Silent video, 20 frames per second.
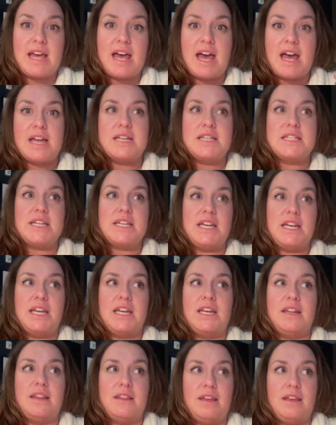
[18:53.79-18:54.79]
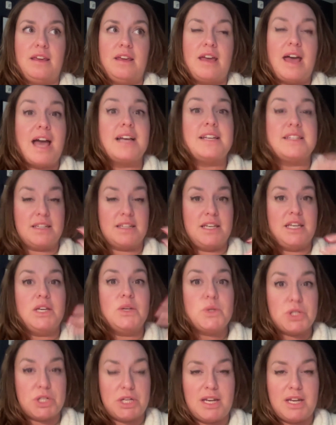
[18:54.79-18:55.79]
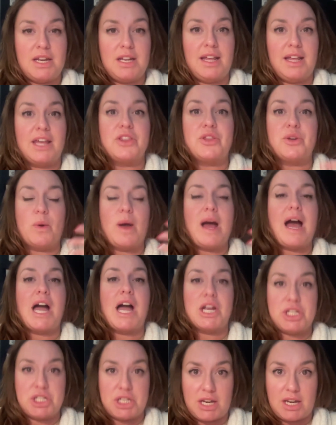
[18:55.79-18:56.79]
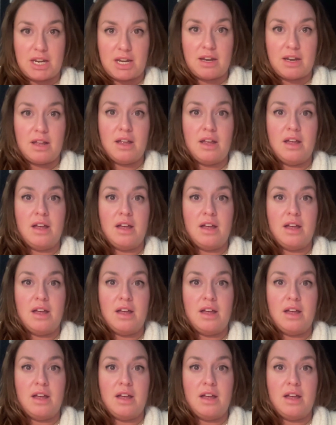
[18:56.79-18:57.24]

and in the execution, like through action,